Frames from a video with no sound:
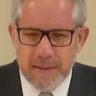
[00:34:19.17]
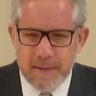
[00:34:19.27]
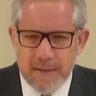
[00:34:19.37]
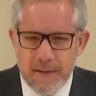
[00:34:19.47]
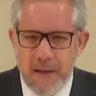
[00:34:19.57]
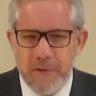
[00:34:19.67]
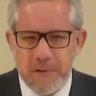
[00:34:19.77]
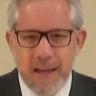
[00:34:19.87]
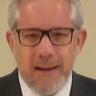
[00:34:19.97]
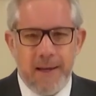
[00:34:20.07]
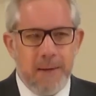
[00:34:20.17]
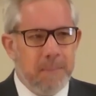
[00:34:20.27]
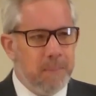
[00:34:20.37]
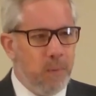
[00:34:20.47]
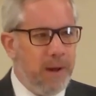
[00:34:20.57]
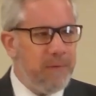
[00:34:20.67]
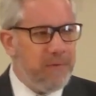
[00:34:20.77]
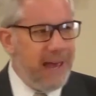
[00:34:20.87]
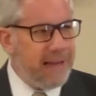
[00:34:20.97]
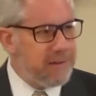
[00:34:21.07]
love is not a one
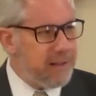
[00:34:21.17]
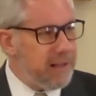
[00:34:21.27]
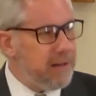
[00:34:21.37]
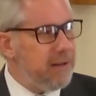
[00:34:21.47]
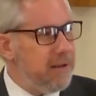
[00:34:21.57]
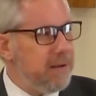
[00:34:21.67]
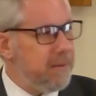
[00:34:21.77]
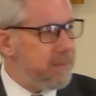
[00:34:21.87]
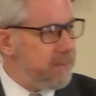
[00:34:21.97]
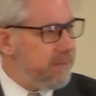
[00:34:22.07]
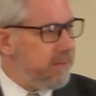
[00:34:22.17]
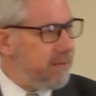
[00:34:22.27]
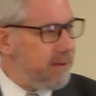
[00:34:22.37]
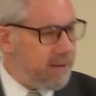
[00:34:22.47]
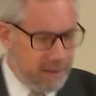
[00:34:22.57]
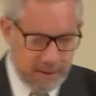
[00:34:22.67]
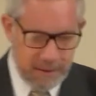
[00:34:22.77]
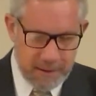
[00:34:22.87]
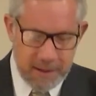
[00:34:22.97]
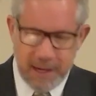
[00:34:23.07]
faceted
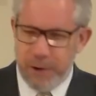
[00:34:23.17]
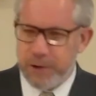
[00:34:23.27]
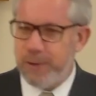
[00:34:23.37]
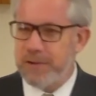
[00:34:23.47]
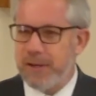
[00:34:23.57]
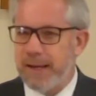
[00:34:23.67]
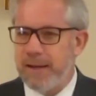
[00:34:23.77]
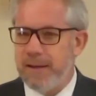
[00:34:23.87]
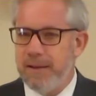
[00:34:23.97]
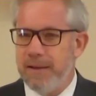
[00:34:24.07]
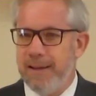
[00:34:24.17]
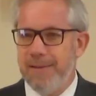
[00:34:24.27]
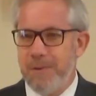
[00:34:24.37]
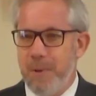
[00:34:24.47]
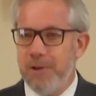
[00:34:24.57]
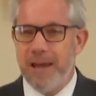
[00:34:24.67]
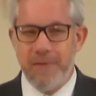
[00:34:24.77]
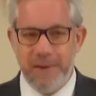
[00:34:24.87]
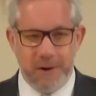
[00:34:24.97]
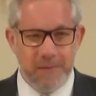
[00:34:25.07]
characteristic, it's a
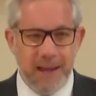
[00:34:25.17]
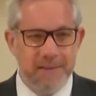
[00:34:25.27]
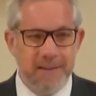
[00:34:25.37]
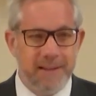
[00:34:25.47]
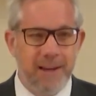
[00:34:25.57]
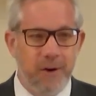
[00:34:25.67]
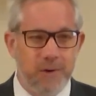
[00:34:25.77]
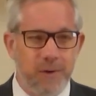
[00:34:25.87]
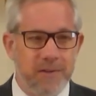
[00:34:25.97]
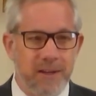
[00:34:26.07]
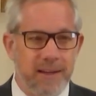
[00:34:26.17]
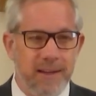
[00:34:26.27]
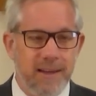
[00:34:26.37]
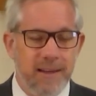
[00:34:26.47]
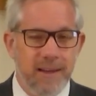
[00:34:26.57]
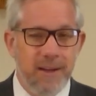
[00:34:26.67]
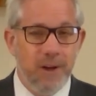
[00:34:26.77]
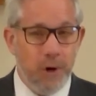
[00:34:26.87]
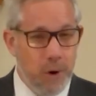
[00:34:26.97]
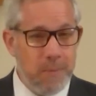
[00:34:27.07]
multifaceted characteristic.
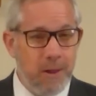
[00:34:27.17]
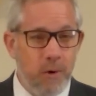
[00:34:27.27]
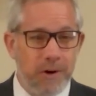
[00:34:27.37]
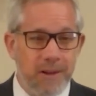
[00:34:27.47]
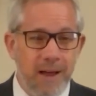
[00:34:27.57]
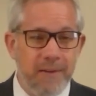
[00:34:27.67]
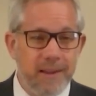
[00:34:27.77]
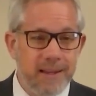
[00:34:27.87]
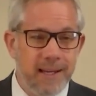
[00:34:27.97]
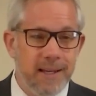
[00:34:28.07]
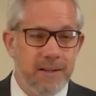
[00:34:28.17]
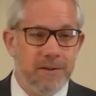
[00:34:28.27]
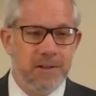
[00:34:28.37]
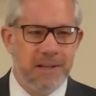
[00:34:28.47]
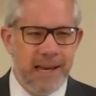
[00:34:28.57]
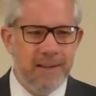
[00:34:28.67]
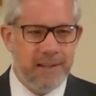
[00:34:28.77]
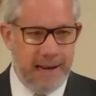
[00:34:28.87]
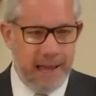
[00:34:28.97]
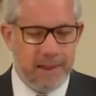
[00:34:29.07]
Whom the Lord loveth, he
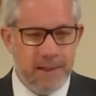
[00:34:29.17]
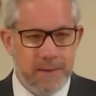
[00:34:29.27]
chasteneth.